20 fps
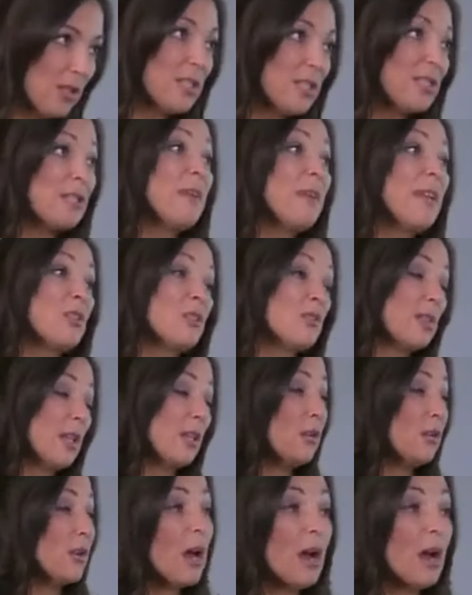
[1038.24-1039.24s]
here is to make sure
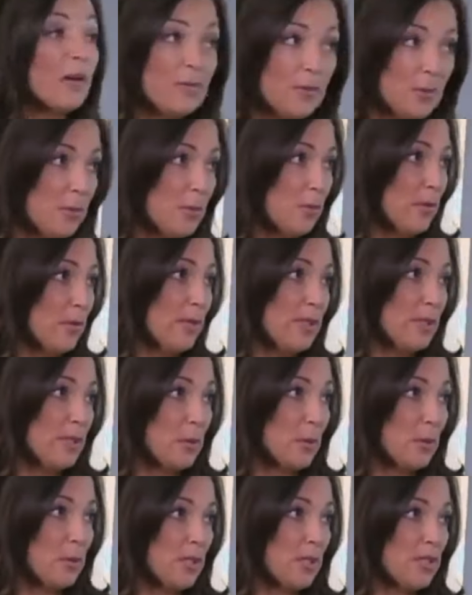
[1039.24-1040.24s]
that you're comfortable with this
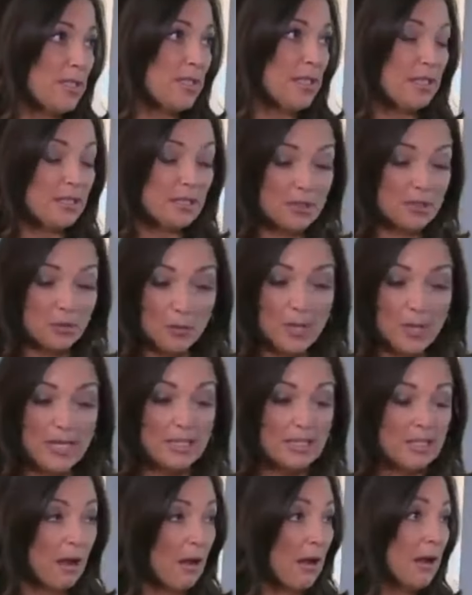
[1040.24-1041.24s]
purchase, that it's the
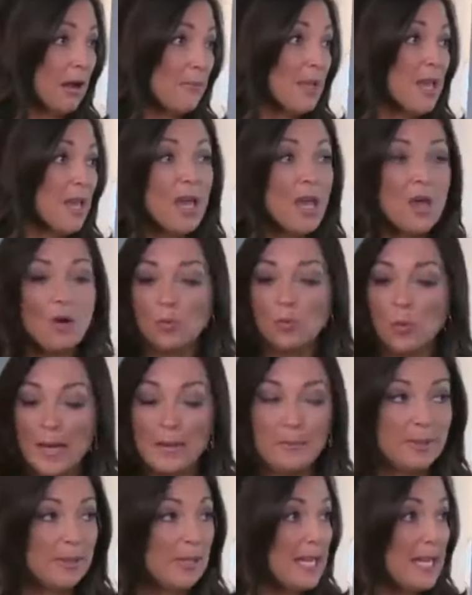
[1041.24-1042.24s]
right time,
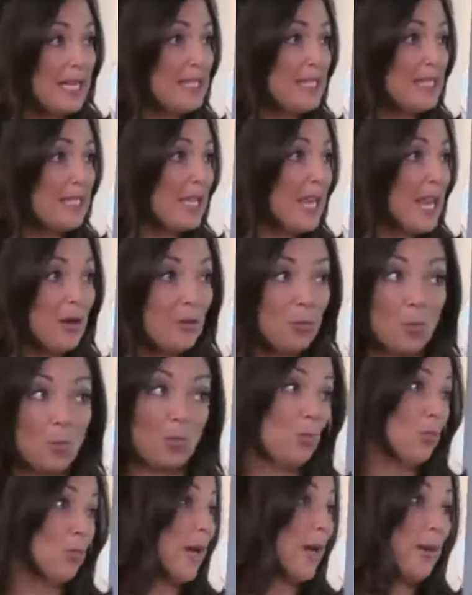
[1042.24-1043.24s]
right place,
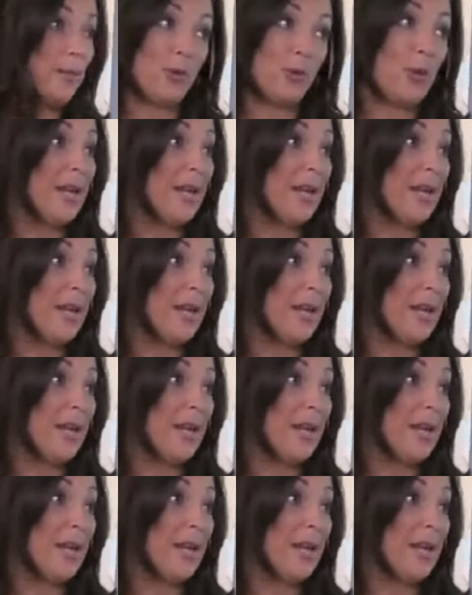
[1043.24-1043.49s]
and right